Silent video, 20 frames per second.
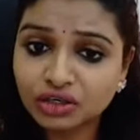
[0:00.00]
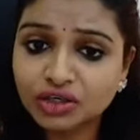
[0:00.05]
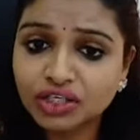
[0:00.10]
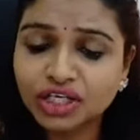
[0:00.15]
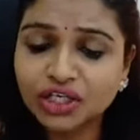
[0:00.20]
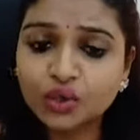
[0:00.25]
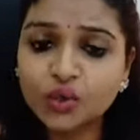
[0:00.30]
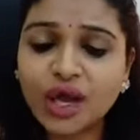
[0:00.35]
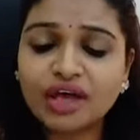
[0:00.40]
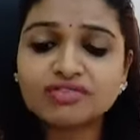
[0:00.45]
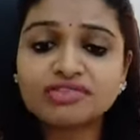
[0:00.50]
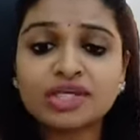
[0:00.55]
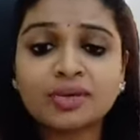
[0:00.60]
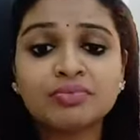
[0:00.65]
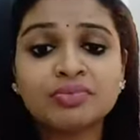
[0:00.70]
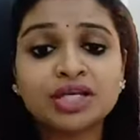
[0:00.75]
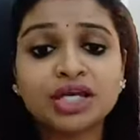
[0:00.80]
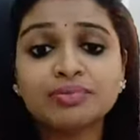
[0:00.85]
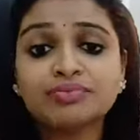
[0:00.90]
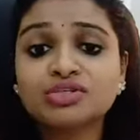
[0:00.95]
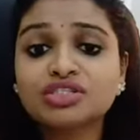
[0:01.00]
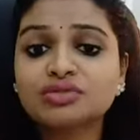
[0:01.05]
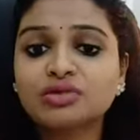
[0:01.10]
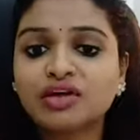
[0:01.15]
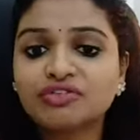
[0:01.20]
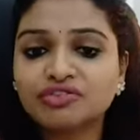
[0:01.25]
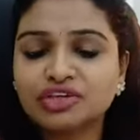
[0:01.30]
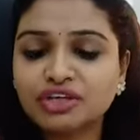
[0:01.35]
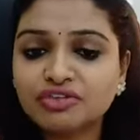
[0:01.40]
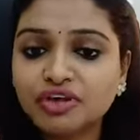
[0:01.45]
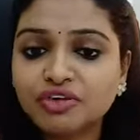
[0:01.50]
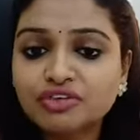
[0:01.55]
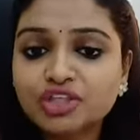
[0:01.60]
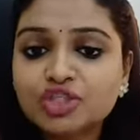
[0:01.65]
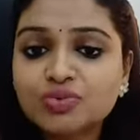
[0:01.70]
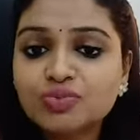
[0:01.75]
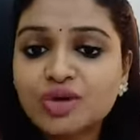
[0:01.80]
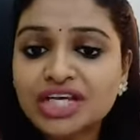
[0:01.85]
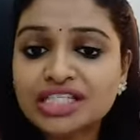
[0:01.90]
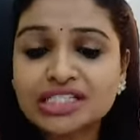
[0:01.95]
okay, you have sometimes a fever
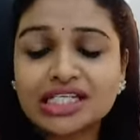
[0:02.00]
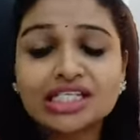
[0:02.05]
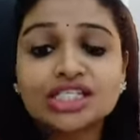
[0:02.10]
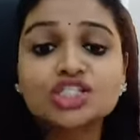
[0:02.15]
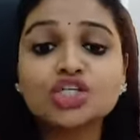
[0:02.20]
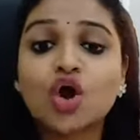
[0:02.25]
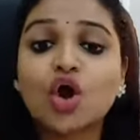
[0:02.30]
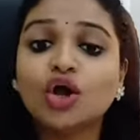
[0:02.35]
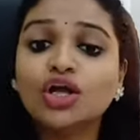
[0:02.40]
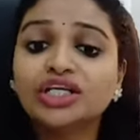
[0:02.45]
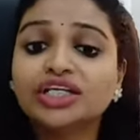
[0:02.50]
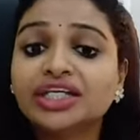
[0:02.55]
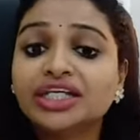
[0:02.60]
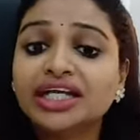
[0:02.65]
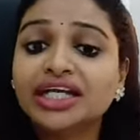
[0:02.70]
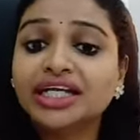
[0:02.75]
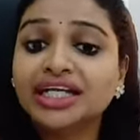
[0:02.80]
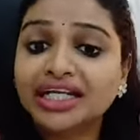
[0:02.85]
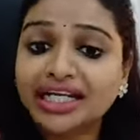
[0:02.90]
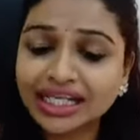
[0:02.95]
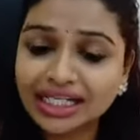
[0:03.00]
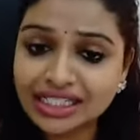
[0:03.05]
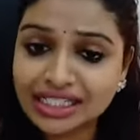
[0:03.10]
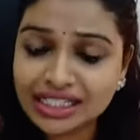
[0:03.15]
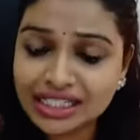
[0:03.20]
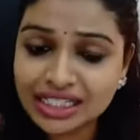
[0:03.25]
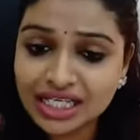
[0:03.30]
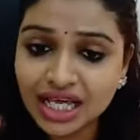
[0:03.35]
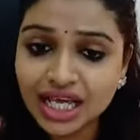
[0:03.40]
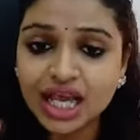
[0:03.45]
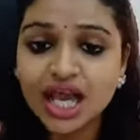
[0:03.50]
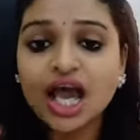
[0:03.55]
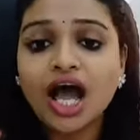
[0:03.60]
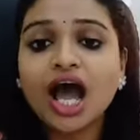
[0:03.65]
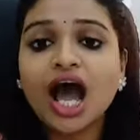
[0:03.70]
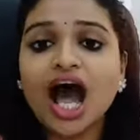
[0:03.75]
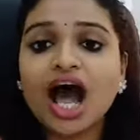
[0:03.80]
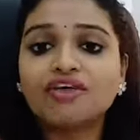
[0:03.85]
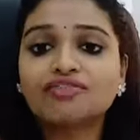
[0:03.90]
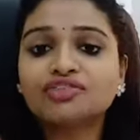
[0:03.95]
which presents alternate days
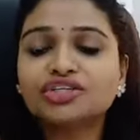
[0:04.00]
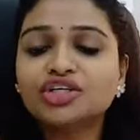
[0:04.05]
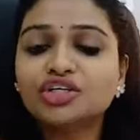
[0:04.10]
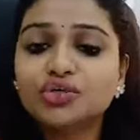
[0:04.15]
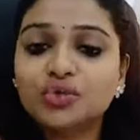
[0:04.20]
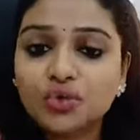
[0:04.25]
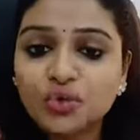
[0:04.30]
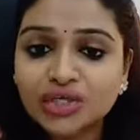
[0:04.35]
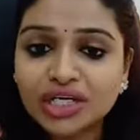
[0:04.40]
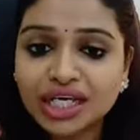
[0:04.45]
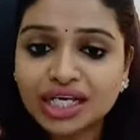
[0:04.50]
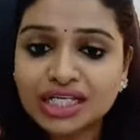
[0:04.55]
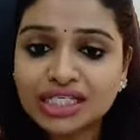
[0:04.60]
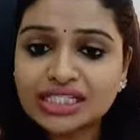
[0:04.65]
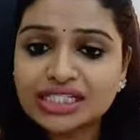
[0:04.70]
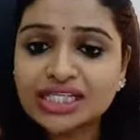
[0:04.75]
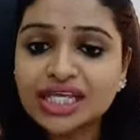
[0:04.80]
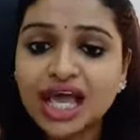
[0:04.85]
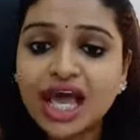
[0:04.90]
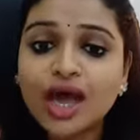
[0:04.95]
after 2 days,